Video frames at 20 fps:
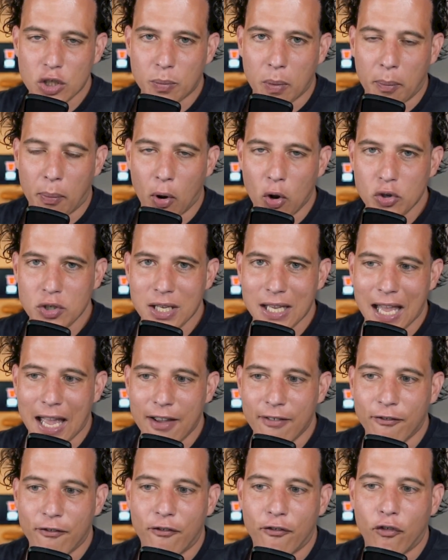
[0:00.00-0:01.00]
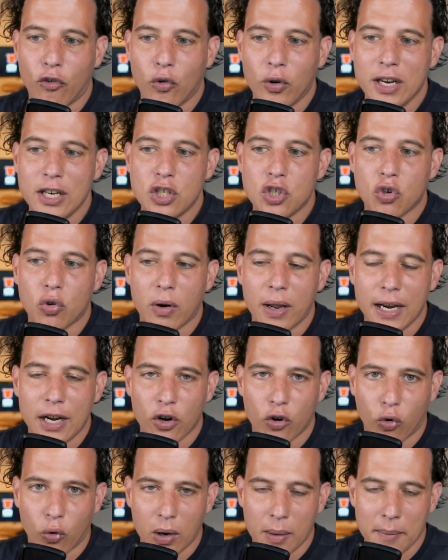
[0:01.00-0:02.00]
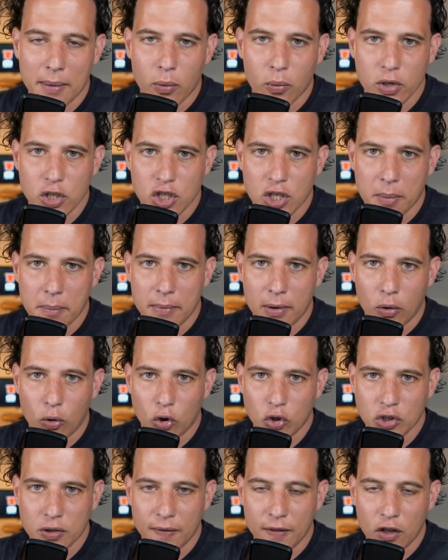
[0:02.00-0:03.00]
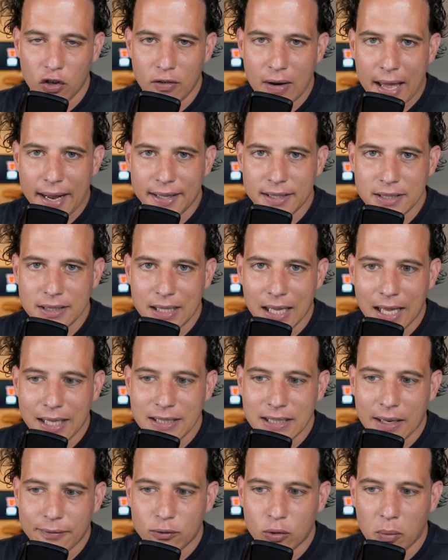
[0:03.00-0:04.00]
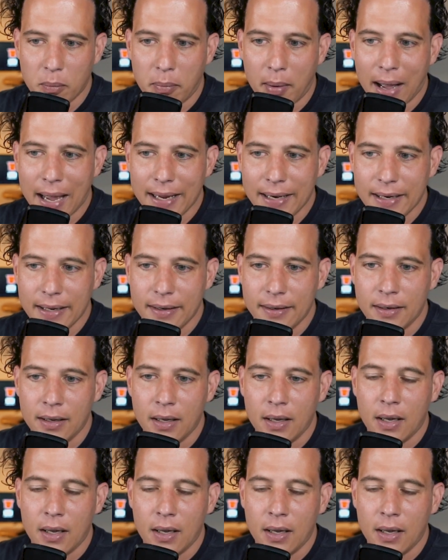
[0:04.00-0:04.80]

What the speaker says: is proposing a free trade agreement with some minerals in the United States after Biden